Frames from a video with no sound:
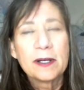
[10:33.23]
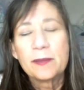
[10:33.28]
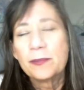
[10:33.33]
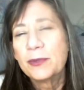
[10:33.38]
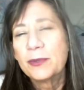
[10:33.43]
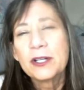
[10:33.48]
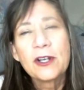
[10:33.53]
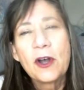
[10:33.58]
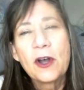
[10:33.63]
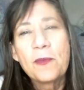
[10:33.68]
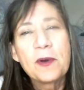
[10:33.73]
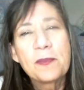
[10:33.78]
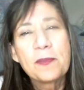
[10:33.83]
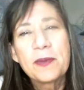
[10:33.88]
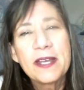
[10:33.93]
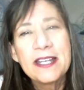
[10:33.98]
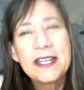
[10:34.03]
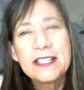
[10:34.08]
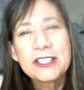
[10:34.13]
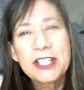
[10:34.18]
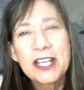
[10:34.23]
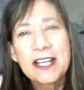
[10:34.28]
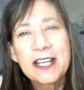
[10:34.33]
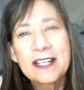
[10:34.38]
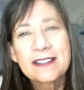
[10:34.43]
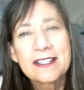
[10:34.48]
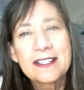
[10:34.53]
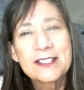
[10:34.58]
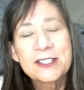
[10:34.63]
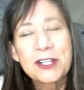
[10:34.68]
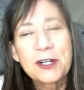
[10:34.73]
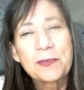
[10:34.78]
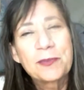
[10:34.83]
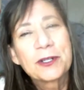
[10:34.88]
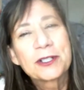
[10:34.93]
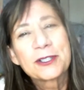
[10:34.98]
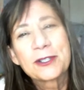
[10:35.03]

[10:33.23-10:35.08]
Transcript: uh, bring home a paycheck that's going